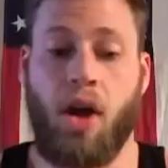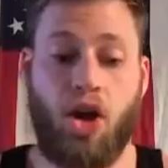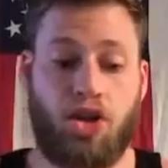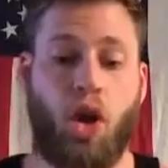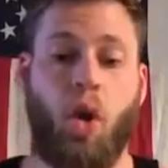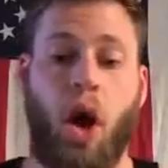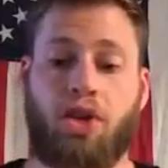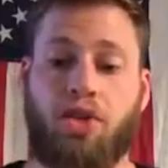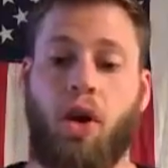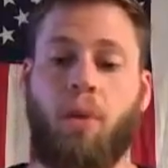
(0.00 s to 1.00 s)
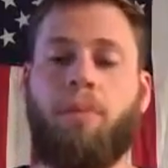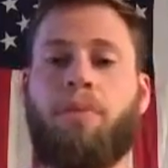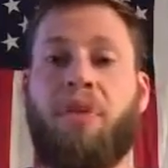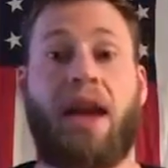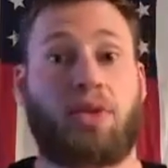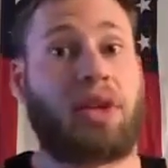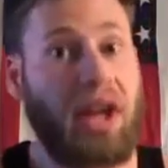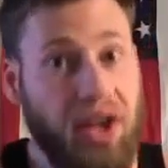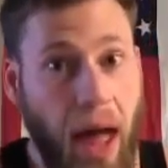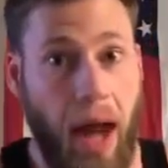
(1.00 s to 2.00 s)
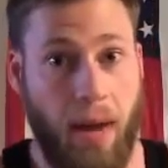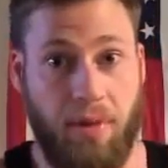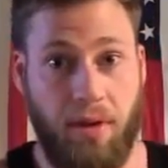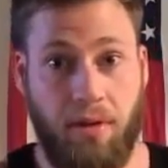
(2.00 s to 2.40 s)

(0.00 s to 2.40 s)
So that's what they claimed.